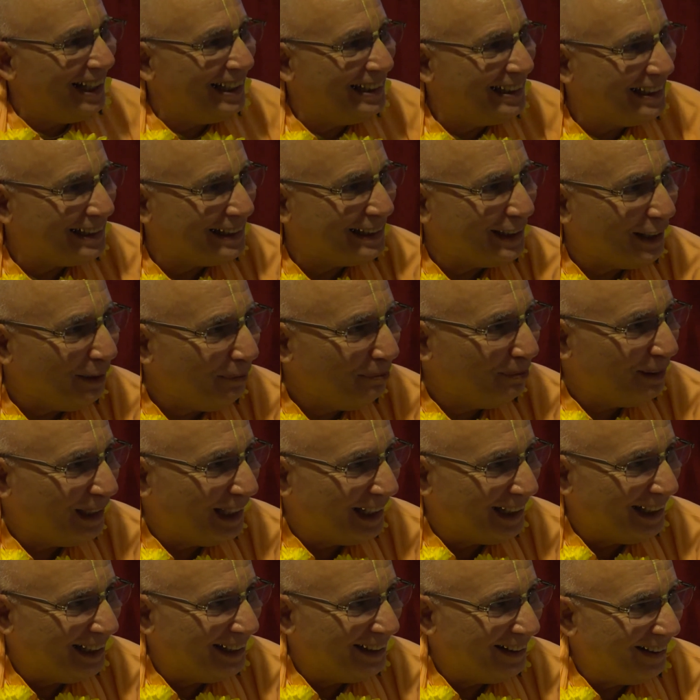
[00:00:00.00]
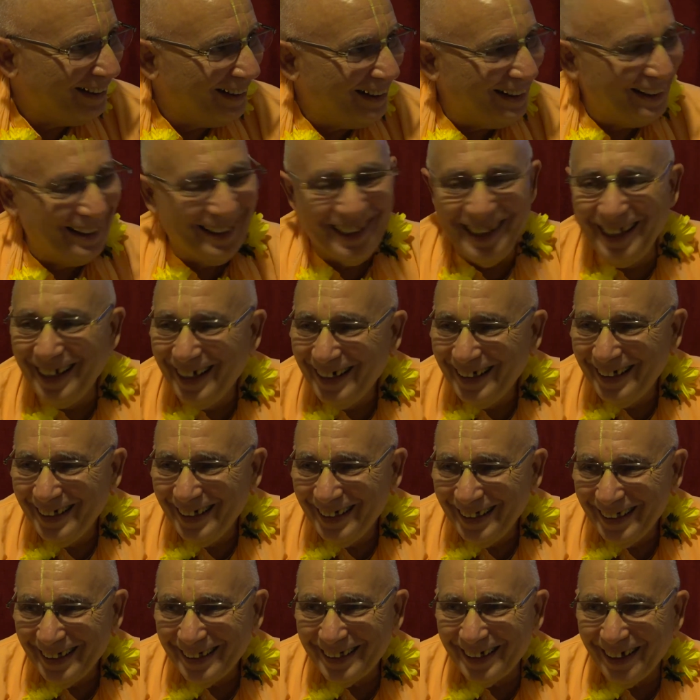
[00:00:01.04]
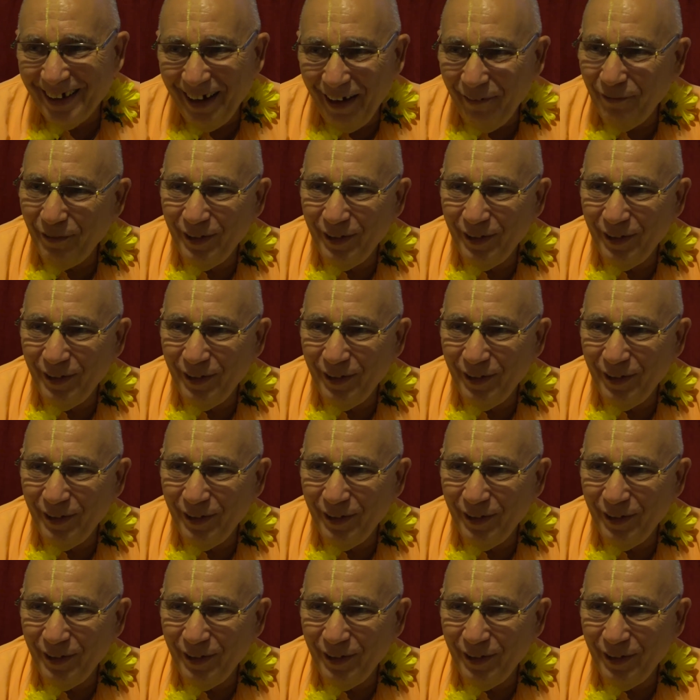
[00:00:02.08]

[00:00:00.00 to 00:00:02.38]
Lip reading: stumbling along. So I